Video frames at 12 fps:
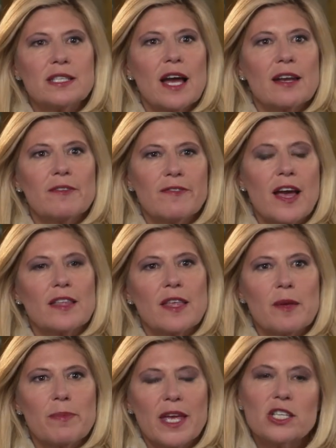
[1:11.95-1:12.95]
side effect
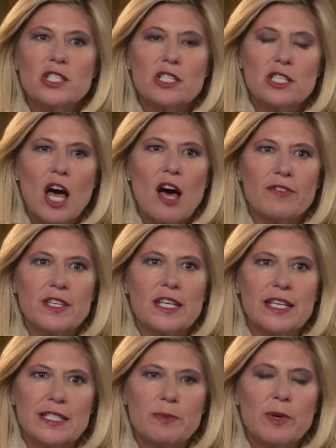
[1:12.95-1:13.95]
that patients
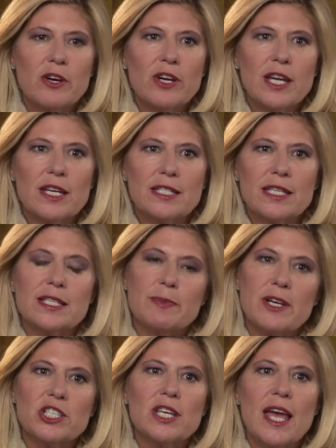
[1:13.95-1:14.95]
often experience,
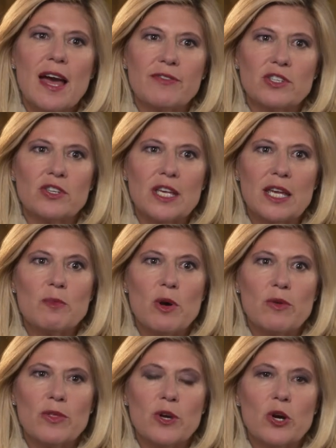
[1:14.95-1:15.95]
especially after
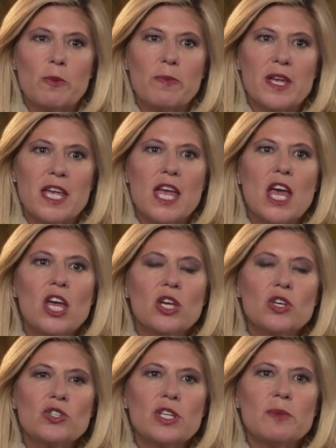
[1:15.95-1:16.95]
chemotherapy,
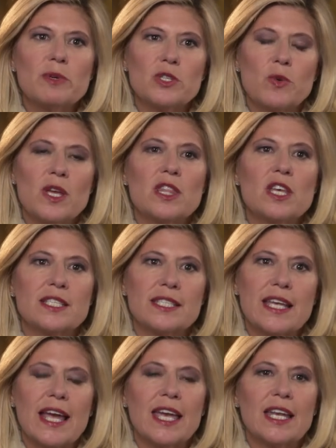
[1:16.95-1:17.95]
usually between the
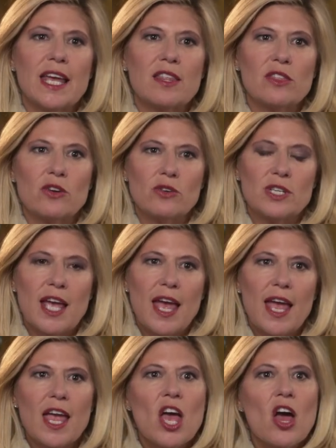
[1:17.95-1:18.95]
second and third
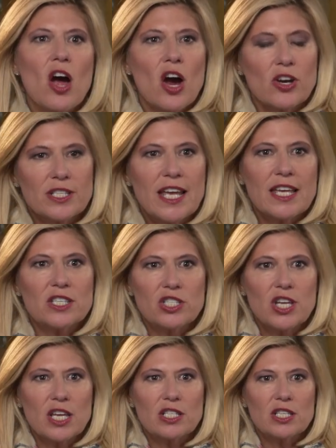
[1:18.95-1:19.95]
day, are
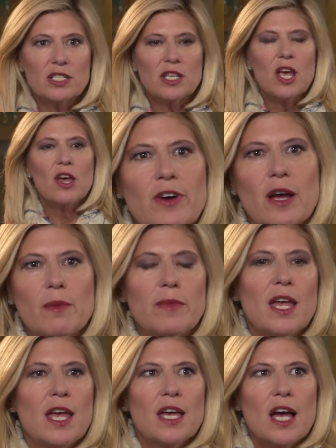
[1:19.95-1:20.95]
taste changes from
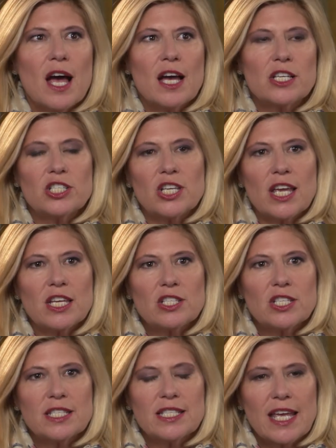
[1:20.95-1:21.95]

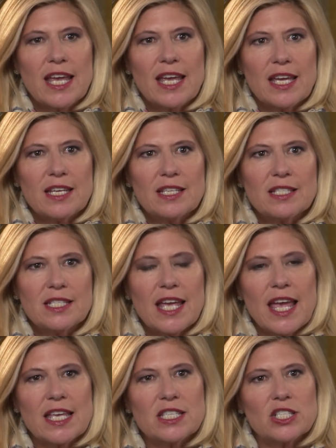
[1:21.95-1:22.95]
changes in
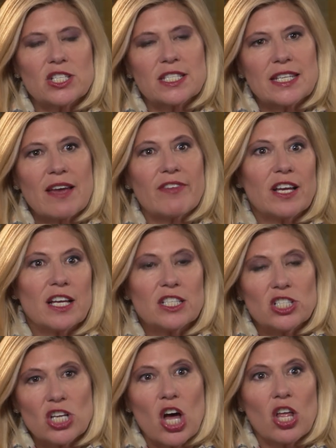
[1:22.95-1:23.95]
taste, just having a
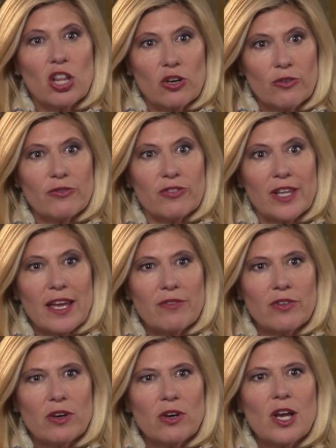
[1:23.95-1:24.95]
duller
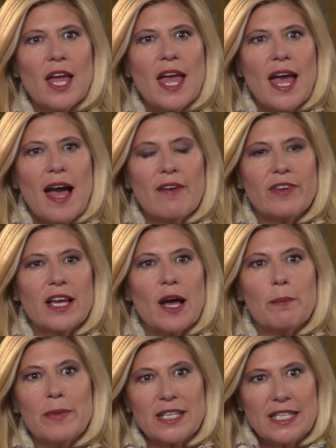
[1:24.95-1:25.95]
flavor, having
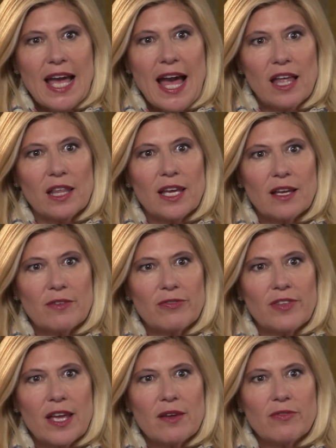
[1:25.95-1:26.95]
a metallic
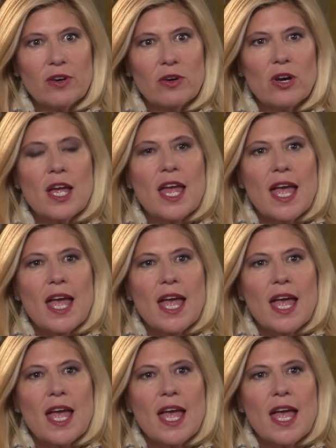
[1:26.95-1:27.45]
flavor.